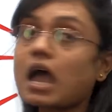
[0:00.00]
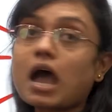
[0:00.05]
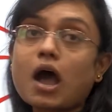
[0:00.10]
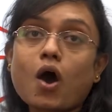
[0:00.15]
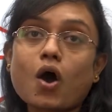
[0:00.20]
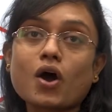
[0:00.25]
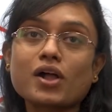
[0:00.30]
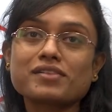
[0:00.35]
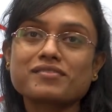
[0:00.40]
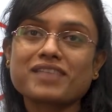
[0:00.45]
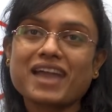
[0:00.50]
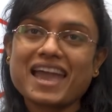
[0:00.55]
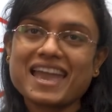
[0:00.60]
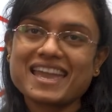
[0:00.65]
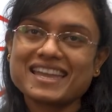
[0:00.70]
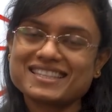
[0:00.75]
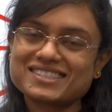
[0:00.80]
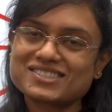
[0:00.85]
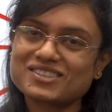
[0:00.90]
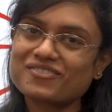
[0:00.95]

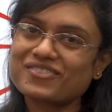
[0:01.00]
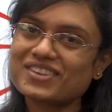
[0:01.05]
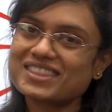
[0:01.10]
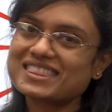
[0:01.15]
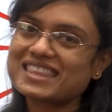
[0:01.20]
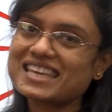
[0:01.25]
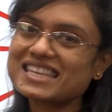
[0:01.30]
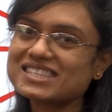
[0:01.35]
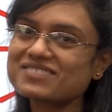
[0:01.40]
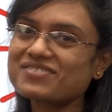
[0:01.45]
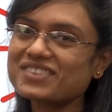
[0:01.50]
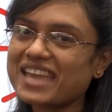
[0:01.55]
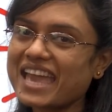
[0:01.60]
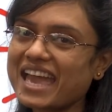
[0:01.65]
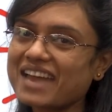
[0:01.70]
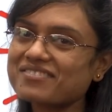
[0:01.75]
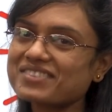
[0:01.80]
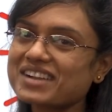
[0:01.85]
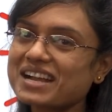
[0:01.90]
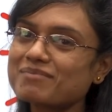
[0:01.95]
Alright, so with this we
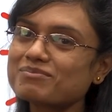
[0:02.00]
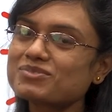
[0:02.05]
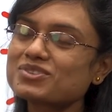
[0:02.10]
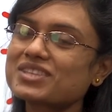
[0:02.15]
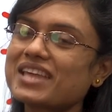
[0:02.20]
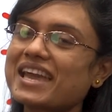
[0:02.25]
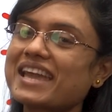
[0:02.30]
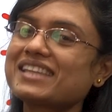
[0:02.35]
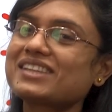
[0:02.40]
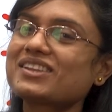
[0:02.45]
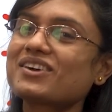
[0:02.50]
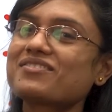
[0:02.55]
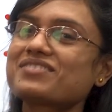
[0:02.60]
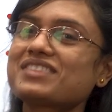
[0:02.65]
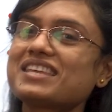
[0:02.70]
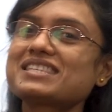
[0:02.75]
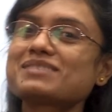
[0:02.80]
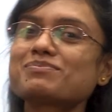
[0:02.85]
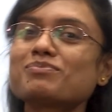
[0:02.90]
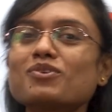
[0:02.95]
have come to the end of
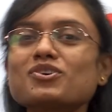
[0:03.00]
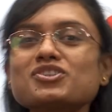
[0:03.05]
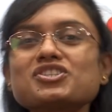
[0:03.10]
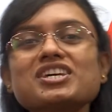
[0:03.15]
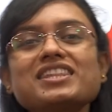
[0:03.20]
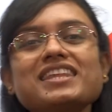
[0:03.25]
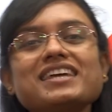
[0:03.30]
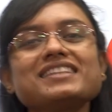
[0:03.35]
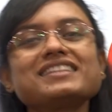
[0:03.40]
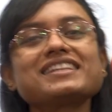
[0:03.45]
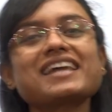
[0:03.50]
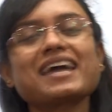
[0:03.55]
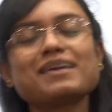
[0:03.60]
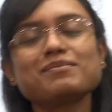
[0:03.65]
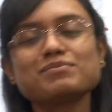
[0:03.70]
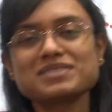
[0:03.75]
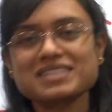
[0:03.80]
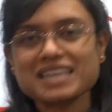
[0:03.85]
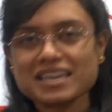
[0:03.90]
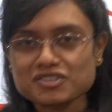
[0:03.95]
this motion and time
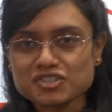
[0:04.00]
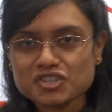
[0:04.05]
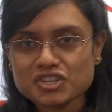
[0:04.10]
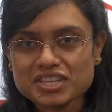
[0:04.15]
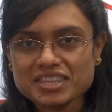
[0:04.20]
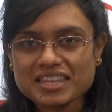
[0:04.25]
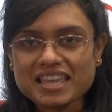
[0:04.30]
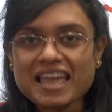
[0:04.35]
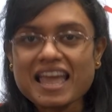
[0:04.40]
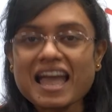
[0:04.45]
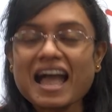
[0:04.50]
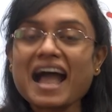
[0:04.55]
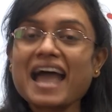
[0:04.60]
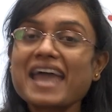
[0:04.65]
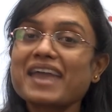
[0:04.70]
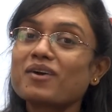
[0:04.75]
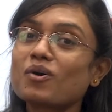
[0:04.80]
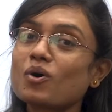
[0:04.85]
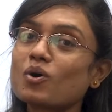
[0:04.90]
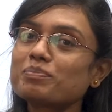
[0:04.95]
session. I
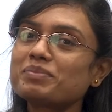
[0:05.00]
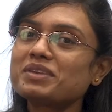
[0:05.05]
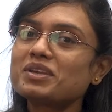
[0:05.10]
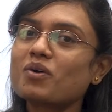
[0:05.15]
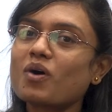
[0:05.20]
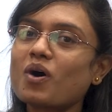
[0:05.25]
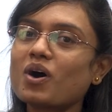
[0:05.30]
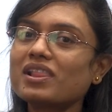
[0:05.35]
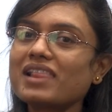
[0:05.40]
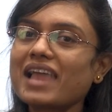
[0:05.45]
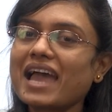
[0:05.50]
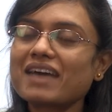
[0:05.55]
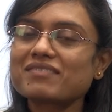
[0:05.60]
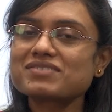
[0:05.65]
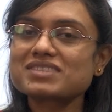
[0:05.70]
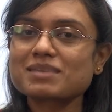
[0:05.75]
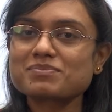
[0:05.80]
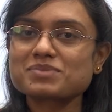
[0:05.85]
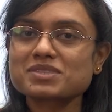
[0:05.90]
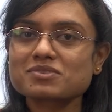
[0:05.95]
hope you all have
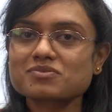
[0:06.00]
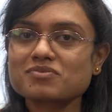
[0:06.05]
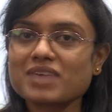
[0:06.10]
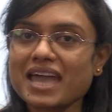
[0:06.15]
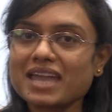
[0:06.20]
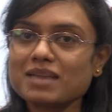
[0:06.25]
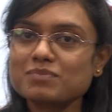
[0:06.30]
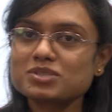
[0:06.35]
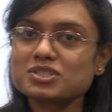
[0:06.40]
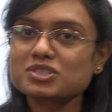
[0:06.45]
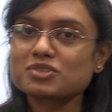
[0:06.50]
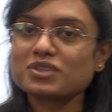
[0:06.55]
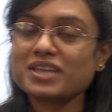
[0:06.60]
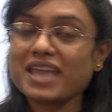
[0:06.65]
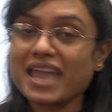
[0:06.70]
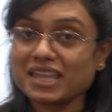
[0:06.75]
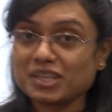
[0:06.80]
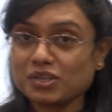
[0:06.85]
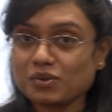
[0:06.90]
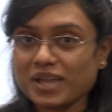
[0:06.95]
subscribed to the
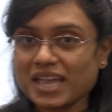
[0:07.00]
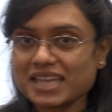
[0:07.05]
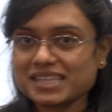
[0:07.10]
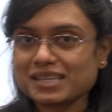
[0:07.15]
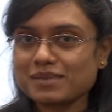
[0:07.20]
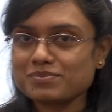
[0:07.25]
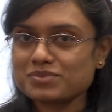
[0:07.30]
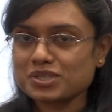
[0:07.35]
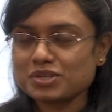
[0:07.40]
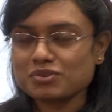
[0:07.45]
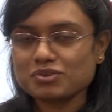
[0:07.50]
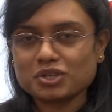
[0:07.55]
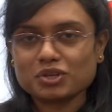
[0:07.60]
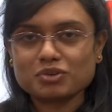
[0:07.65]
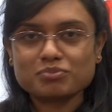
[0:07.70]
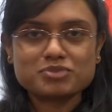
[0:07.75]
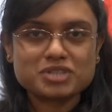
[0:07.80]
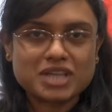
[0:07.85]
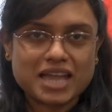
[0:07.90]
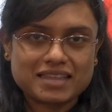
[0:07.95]
Educatips
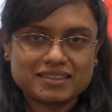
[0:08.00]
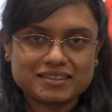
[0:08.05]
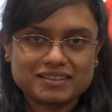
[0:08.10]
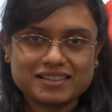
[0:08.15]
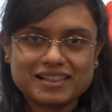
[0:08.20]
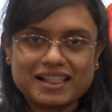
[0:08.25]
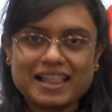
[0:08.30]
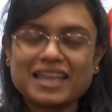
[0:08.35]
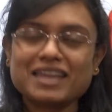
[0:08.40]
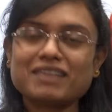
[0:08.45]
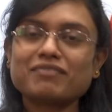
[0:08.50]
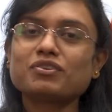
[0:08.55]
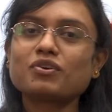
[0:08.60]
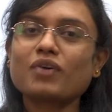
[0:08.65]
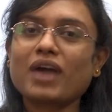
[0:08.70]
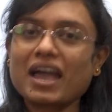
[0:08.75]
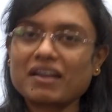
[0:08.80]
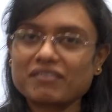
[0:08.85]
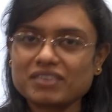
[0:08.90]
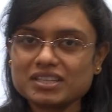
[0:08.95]
YouTube channel. If you
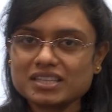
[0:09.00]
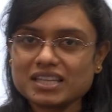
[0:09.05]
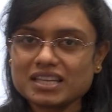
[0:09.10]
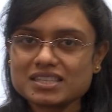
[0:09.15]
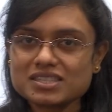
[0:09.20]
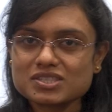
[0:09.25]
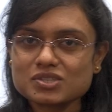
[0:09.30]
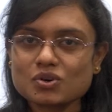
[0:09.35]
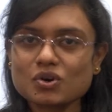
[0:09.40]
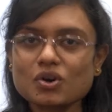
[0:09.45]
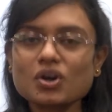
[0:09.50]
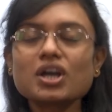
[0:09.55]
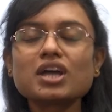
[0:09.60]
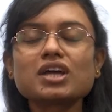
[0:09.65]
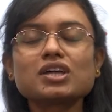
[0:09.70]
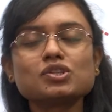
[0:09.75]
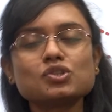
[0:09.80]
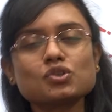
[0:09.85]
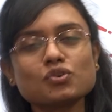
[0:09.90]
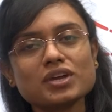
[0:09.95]
haven't done so,
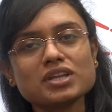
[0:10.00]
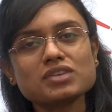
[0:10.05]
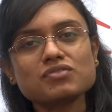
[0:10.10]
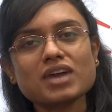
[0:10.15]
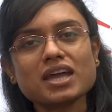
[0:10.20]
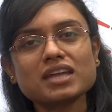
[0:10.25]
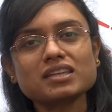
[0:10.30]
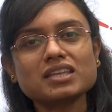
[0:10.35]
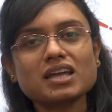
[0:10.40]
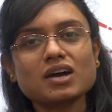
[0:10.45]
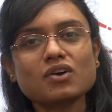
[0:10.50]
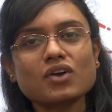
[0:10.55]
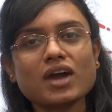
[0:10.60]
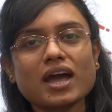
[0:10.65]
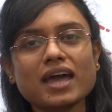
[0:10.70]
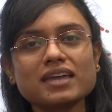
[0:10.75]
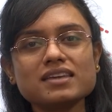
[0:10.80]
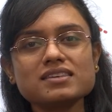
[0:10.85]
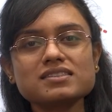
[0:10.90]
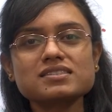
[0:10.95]
do it right now
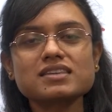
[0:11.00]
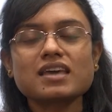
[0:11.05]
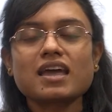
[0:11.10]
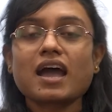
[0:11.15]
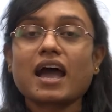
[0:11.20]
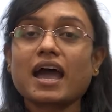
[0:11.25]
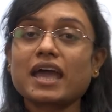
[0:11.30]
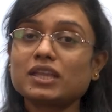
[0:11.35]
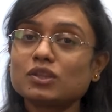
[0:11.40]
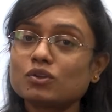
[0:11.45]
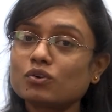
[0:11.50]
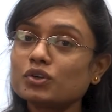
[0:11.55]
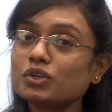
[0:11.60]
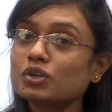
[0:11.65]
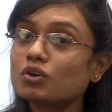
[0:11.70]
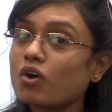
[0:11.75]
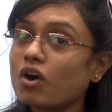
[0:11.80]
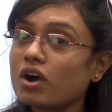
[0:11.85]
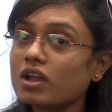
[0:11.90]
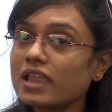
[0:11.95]
guys. I know you
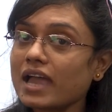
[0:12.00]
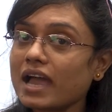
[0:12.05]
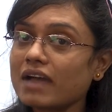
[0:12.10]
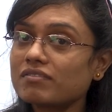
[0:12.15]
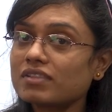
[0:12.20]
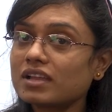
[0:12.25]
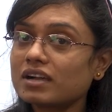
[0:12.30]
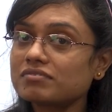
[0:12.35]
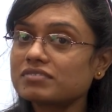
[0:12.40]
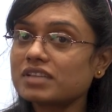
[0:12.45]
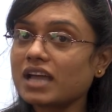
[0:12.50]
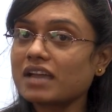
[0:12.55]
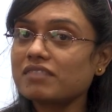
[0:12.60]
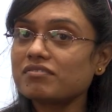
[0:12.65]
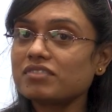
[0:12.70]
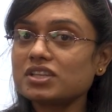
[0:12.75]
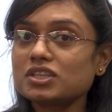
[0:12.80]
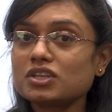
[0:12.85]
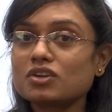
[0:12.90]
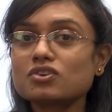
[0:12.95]
all have loved our
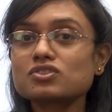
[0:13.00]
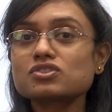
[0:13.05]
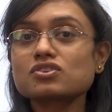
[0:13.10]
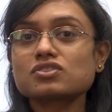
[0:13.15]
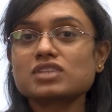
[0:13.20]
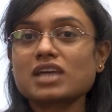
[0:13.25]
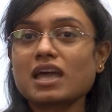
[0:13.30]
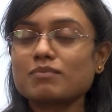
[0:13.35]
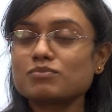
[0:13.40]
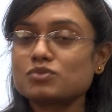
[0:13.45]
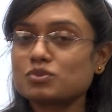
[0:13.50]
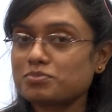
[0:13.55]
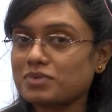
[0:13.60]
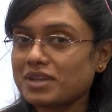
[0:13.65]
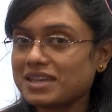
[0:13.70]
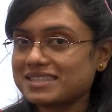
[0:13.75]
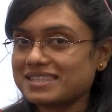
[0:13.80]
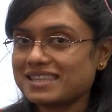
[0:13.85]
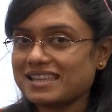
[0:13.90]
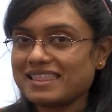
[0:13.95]
video, so time to
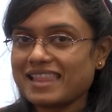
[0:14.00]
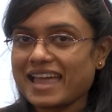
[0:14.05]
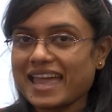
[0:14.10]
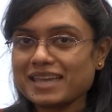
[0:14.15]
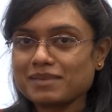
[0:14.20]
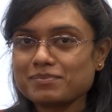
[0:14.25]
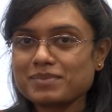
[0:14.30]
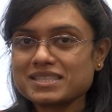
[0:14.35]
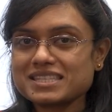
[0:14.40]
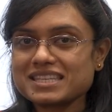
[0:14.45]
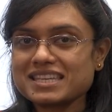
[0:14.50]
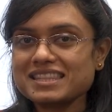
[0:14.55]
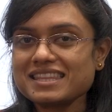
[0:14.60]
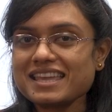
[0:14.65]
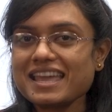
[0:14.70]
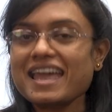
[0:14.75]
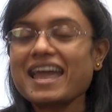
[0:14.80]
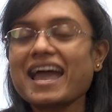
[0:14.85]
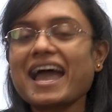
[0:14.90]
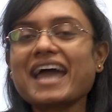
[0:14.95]
press the like button.
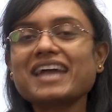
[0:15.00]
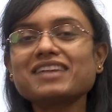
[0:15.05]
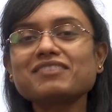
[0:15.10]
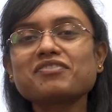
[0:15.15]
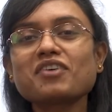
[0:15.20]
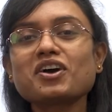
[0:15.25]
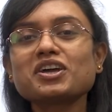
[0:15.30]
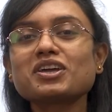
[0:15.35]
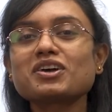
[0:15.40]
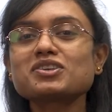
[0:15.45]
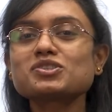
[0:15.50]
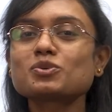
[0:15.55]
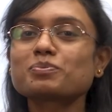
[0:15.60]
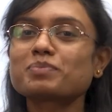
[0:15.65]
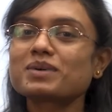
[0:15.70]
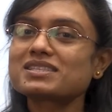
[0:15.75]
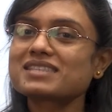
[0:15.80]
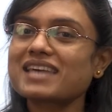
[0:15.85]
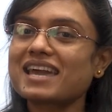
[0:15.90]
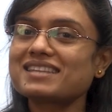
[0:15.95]
And for your
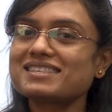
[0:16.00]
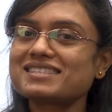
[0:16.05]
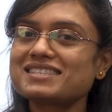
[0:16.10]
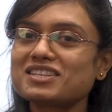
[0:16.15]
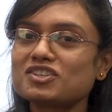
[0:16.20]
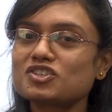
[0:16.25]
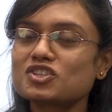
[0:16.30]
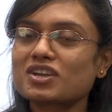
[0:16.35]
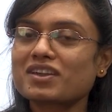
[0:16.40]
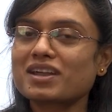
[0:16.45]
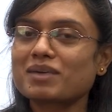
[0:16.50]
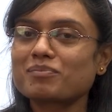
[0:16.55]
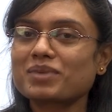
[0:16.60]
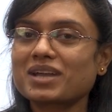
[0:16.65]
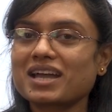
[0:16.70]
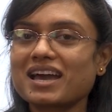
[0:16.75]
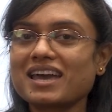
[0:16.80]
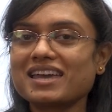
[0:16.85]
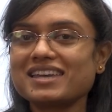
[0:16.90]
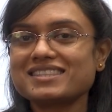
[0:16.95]
super science teacher
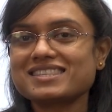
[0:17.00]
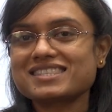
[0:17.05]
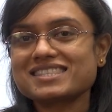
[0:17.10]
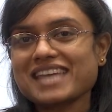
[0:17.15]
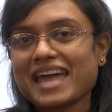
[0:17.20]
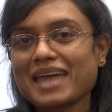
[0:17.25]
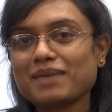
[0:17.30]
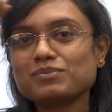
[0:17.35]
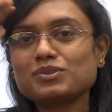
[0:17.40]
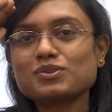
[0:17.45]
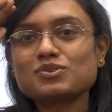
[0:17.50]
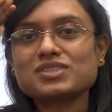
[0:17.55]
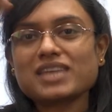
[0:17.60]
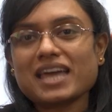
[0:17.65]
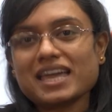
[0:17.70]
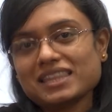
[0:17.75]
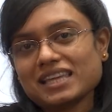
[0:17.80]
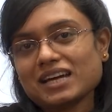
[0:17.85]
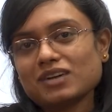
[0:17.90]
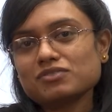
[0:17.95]
Ambika, it's time to
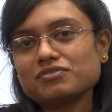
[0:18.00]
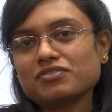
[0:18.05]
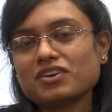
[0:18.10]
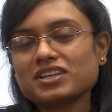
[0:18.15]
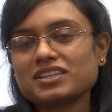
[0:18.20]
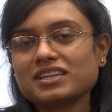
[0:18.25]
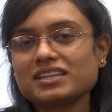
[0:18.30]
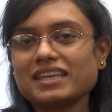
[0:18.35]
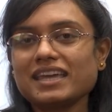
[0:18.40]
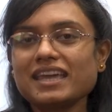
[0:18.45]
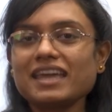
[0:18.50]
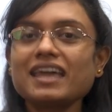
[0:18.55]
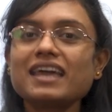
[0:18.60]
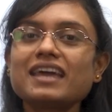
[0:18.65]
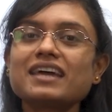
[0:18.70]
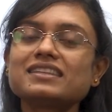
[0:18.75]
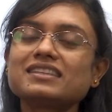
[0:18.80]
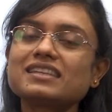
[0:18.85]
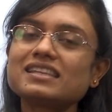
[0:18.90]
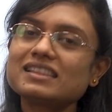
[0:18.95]
sign out for the day.
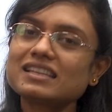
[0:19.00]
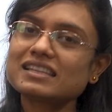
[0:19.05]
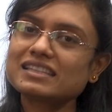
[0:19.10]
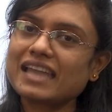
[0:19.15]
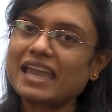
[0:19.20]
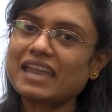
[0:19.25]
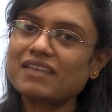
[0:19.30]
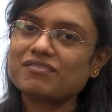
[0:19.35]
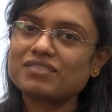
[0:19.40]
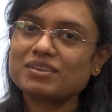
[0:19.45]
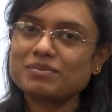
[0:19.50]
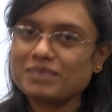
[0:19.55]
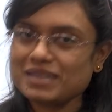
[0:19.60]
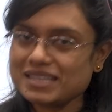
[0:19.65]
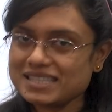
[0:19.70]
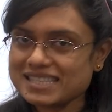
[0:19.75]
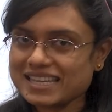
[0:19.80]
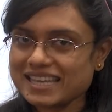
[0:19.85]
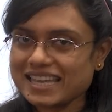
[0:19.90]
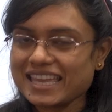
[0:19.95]
Till the time we
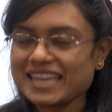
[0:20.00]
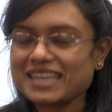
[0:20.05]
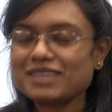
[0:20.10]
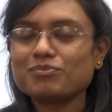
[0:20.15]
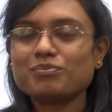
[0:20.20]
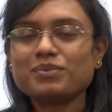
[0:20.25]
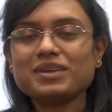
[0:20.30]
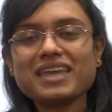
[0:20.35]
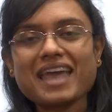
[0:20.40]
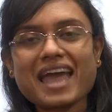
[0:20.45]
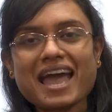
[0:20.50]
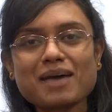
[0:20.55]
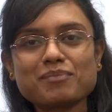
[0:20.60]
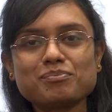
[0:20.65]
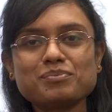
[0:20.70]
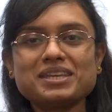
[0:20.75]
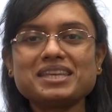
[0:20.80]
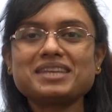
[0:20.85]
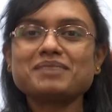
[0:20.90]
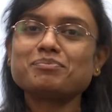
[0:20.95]
meet again, be
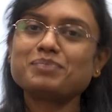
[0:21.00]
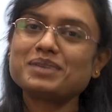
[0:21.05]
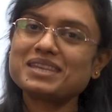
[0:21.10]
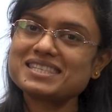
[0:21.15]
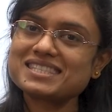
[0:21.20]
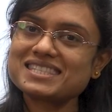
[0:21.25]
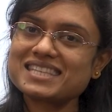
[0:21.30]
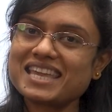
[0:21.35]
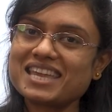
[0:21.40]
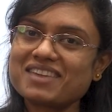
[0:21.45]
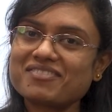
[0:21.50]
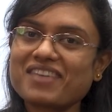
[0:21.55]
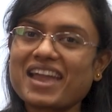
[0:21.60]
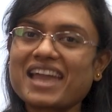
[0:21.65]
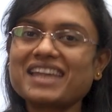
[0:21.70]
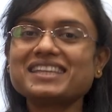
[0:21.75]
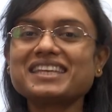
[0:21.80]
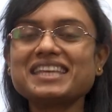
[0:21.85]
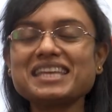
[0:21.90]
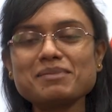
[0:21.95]
happy, be safe
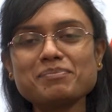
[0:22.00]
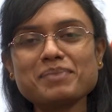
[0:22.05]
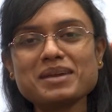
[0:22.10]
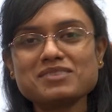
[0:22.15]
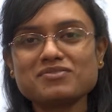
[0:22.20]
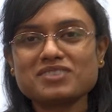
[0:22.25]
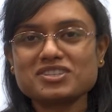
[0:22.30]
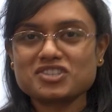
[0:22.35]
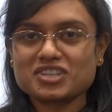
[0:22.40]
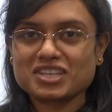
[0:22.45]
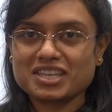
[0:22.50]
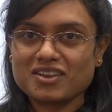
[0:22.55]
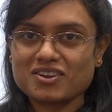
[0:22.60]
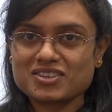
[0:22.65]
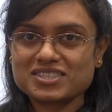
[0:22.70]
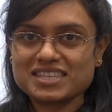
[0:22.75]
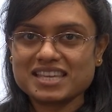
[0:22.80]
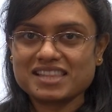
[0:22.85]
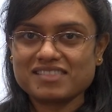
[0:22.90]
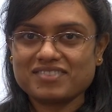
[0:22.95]
and keep enriching
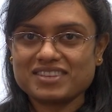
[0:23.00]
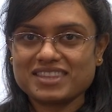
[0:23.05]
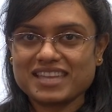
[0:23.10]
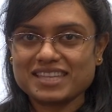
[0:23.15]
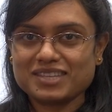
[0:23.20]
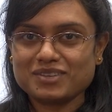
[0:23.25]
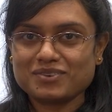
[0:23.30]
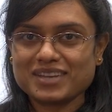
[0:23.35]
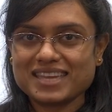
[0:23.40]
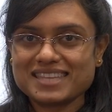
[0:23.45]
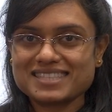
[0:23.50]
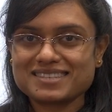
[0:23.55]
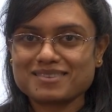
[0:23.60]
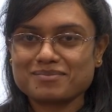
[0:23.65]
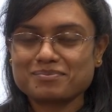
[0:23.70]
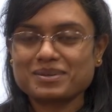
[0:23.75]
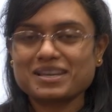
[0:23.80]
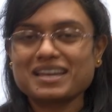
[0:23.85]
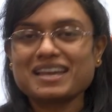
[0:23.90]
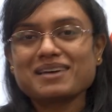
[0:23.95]
yourself with
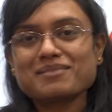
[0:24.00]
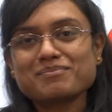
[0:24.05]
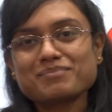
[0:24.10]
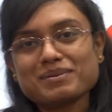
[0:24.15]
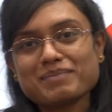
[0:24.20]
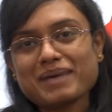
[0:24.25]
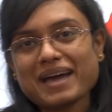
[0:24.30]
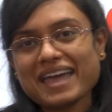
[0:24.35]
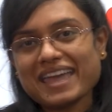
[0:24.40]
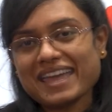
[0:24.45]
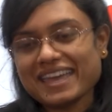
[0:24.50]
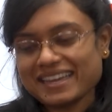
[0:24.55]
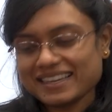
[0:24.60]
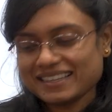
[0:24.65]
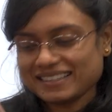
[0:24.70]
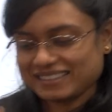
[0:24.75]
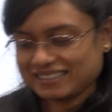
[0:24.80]
Educatip. Bye-bye.